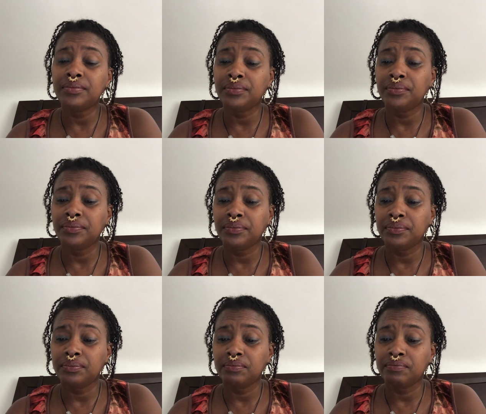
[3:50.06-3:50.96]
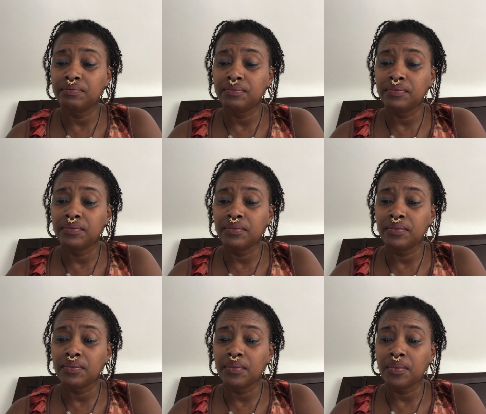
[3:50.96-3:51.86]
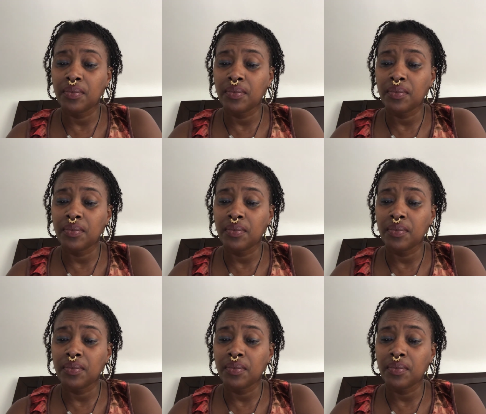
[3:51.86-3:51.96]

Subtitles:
(silence)